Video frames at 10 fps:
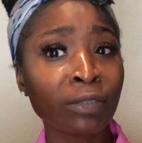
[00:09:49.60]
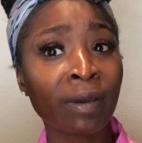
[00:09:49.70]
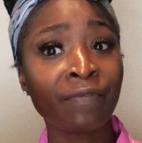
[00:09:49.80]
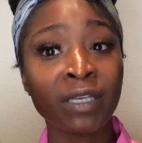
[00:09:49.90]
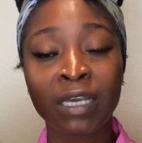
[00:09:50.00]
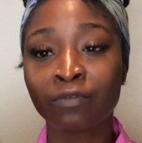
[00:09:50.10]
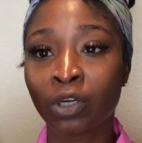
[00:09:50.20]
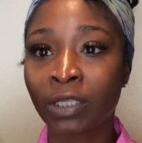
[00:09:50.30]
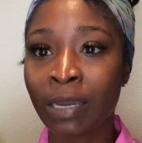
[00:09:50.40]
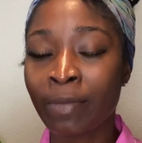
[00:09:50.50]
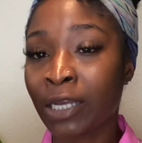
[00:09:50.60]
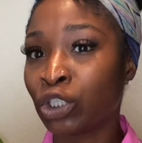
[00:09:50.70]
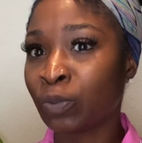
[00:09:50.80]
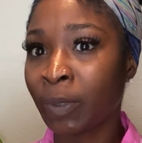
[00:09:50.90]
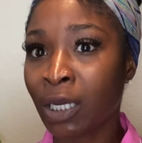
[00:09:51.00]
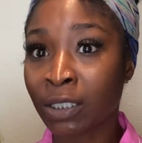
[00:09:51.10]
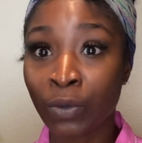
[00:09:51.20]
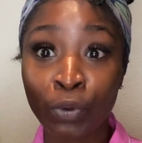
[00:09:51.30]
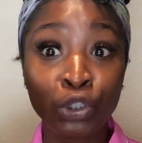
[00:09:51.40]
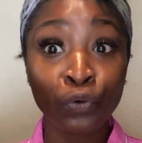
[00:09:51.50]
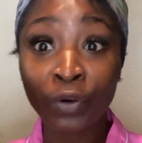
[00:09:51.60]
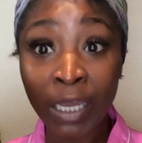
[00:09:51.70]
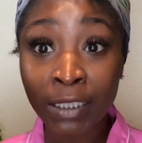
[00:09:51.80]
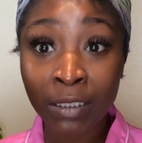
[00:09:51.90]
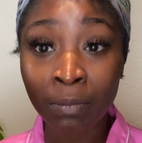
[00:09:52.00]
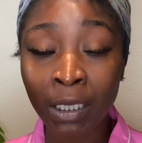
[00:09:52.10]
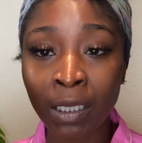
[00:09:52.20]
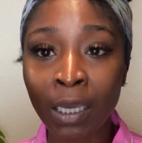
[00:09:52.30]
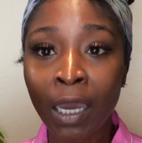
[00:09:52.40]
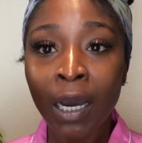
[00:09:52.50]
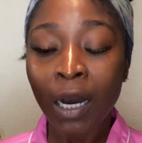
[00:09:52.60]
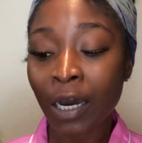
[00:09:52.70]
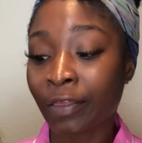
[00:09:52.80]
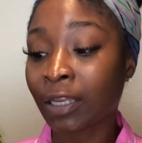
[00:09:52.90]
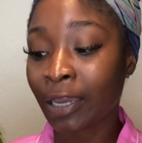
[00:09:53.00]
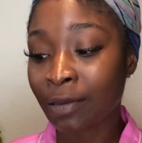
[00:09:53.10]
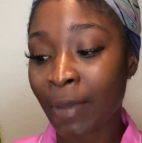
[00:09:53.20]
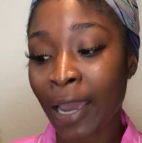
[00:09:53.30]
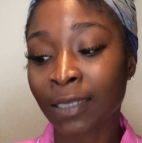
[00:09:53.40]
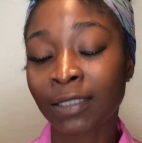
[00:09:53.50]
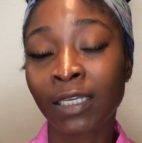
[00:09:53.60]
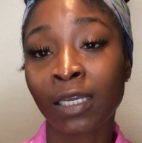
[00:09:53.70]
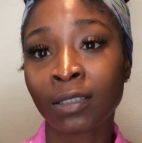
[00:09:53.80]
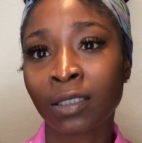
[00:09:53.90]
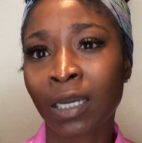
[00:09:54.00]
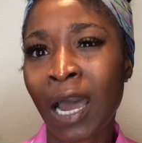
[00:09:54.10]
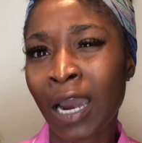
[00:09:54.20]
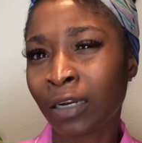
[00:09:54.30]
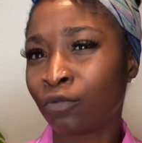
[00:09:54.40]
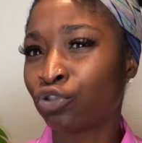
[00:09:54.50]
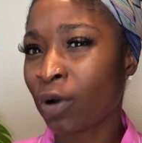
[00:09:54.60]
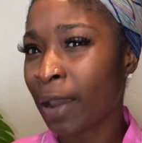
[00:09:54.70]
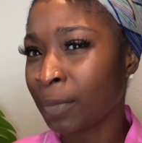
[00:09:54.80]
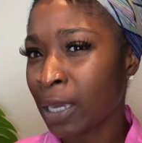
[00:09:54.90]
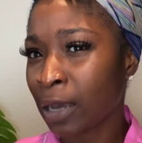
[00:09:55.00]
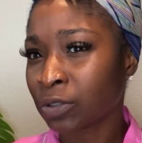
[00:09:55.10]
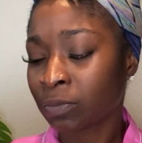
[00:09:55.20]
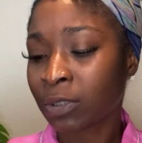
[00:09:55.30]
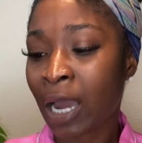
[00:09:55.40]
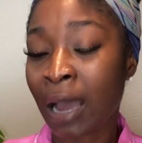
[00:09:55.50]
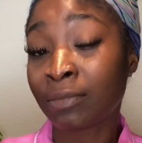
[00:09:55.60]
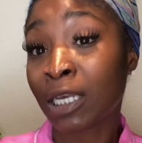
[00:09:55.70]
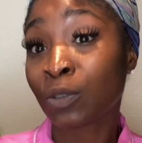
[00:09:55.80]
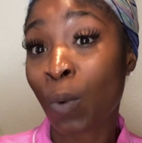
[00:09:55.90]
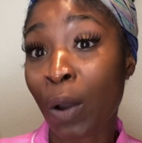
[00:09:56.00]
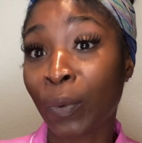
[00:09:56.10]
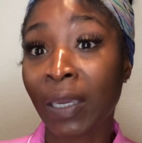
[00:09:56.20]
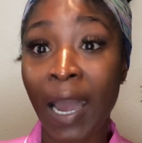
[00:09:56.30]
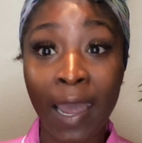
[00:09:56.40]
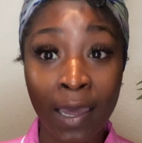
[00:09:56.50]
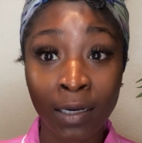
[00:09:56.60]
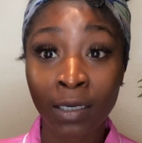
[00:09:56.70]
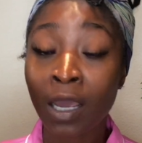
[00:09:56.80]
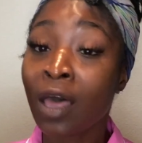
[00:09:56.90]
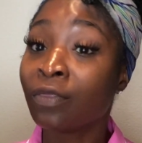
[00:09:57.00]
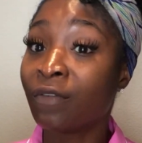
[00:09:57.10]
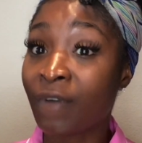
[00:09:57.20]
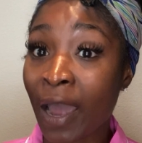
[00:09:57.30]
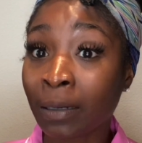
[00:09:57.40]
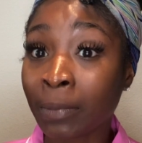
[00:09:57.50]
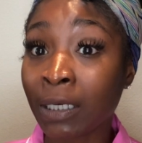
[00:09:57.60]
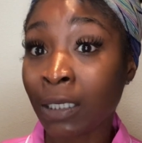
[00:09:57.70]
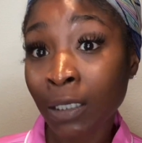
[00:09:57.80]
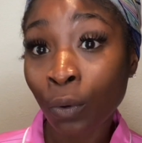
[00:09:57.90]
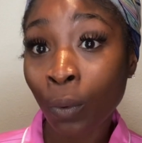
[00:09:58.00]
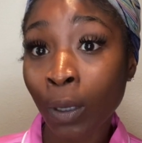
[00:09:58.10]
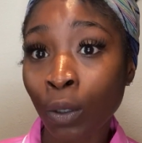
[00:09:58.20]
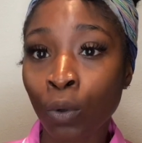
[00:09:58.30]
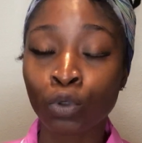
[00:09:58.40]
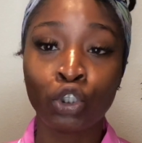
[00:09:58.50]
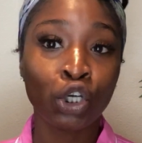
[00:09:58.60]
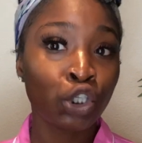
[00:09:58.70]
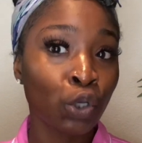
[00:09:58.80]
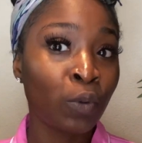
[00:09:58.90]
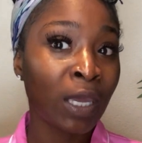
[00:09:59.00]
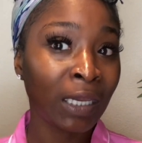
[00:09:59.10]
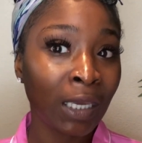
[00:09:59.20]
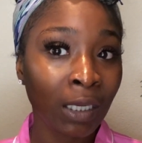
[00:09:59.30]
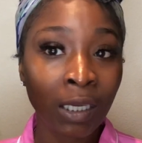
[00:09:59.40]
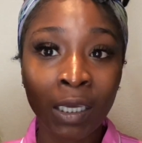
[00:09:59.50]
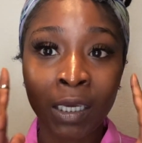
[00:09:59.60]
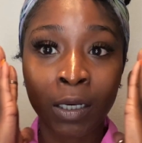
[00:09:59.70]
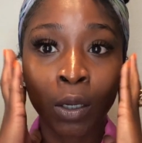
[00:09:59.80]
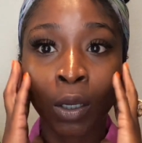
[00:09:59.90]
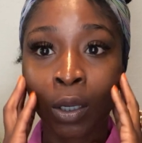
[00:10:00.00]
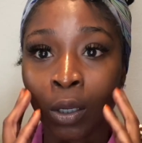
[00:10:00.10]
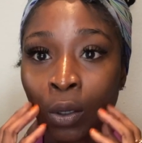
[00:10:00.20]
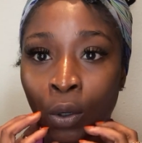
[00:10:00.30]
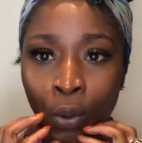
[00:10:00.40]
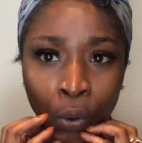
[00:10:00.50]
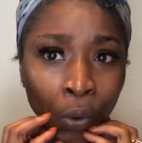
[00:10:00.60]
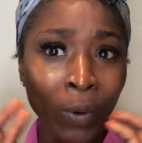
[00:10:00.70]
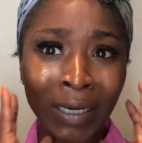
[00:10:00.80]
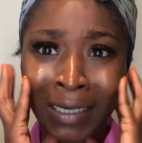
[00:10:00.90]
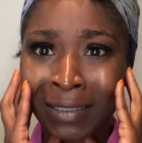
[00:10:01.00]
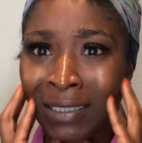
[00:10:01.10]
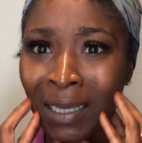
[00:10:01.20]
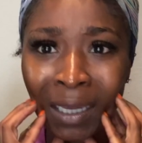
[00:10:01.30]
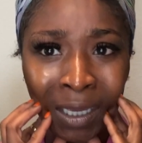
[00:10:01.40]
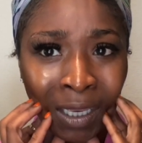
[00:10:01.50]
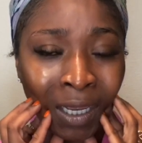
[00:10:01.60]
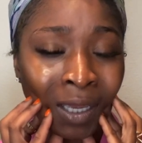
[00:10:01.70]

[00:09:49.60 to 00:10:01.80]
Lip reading: my face after a clay mask just because it rejuvenates me. The clay mask tends to kind of dry me out sometimes. That's why we added the vitamin E oil, just so that it can, and it did.